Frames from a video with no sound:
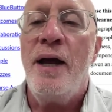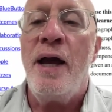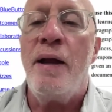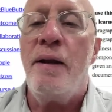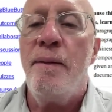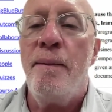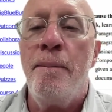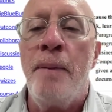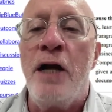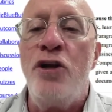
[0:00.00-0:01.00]
at
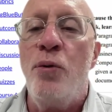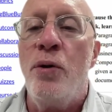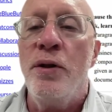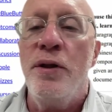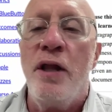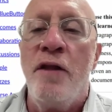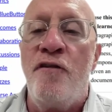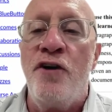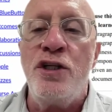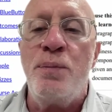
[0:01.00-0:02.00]
the
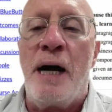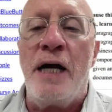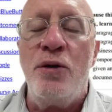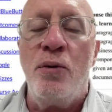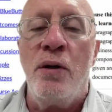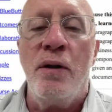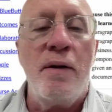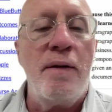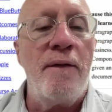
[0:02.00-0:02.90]
first module